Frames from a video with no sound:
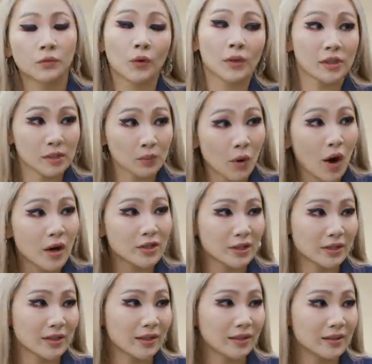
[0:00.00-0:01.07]
for this
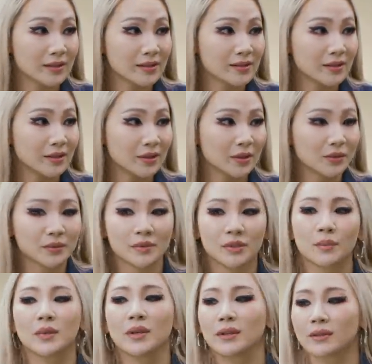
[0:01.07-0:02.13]
project at least, you know, to be